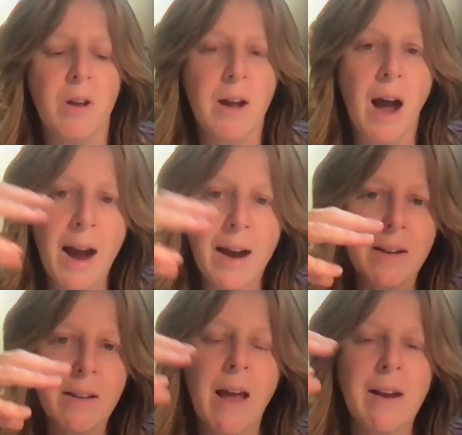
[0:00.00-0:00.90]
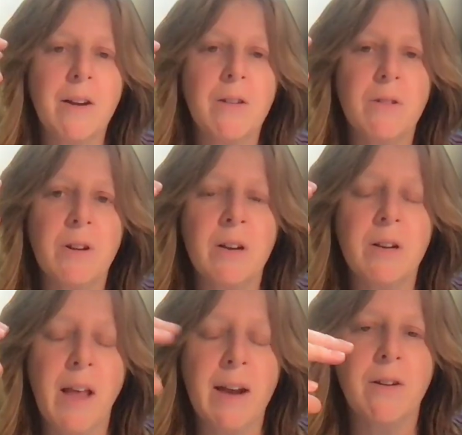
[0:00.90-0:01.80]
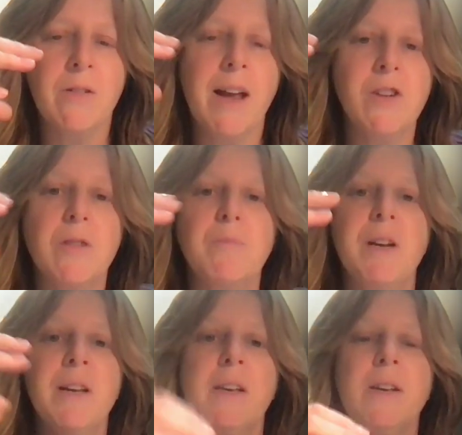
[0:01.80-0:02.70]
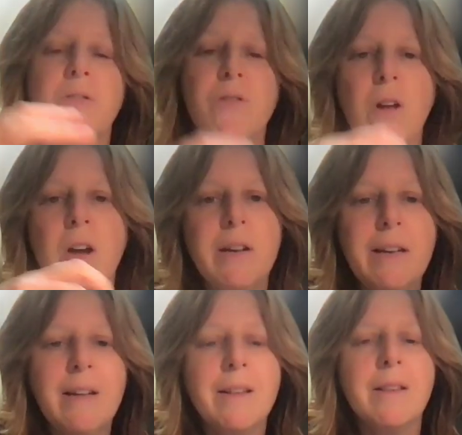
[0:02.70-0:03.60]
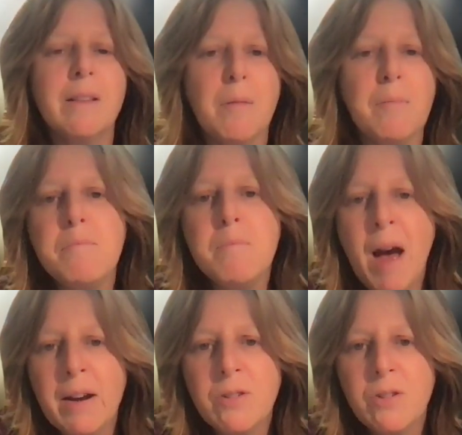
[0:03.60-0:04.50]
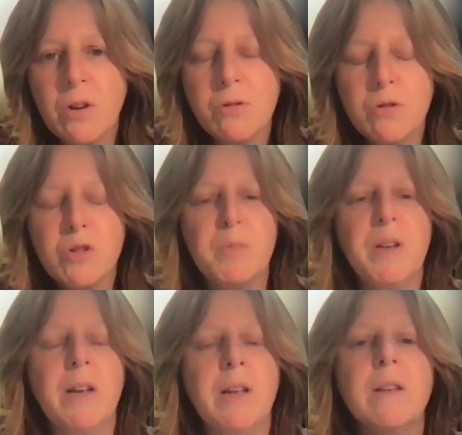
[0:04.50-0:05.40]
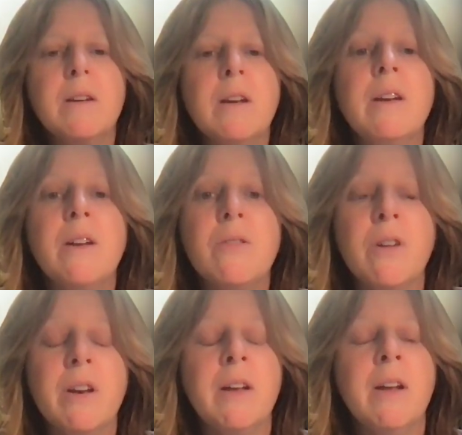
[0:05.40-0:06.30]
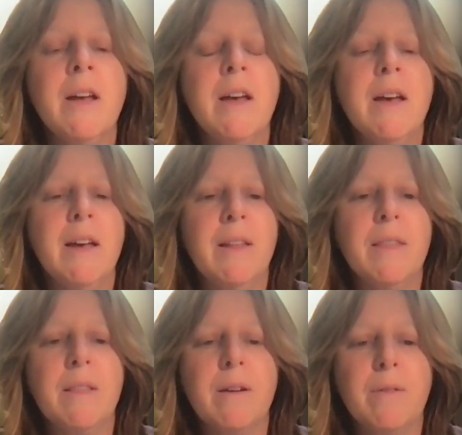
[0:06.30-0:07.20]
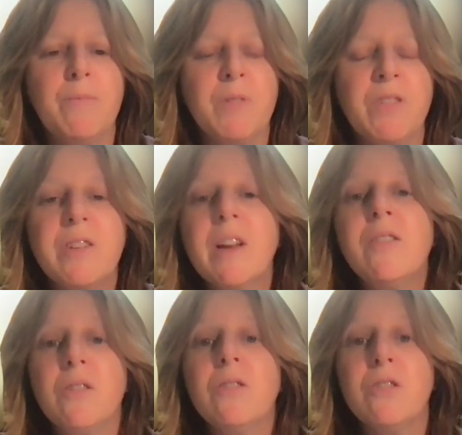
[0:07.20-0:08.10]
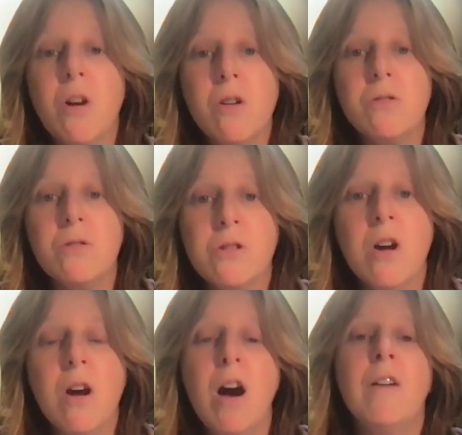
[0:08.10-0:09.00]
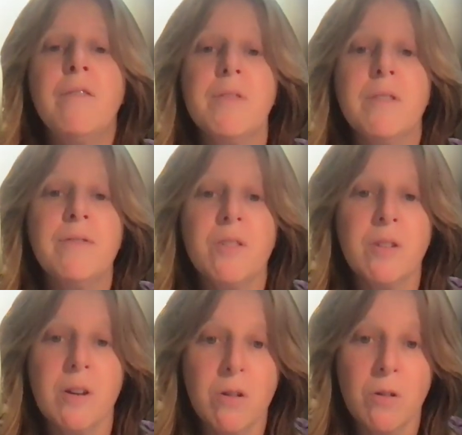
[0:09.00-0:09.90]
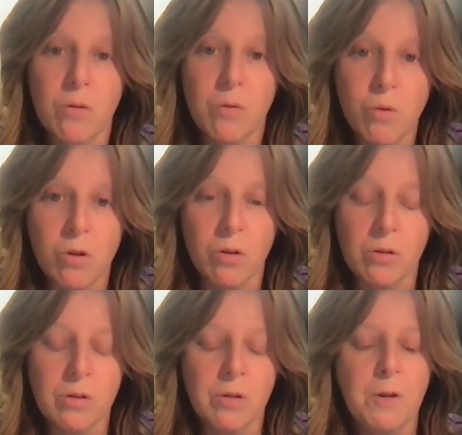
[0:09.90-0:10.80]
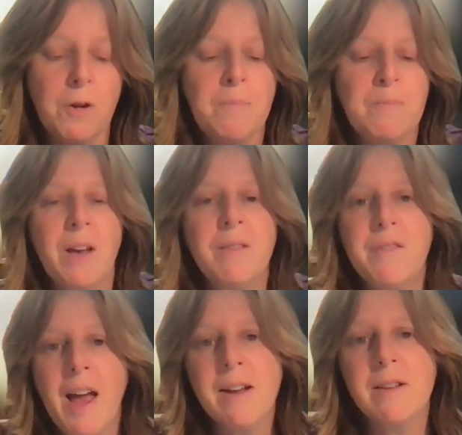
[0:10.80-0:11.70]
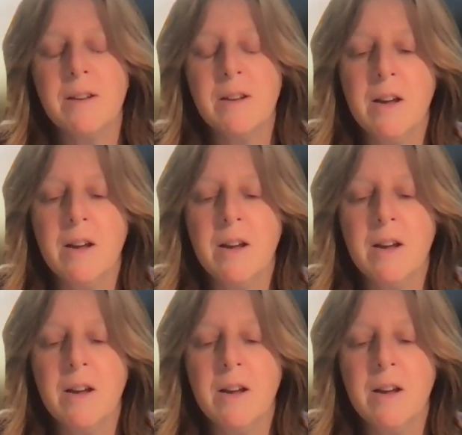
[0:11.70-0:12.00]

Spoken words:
guiding that creation, but he is not in the mud, so to speak, in the nitty-gritty, in the sticks and stones of the physical world. In fact,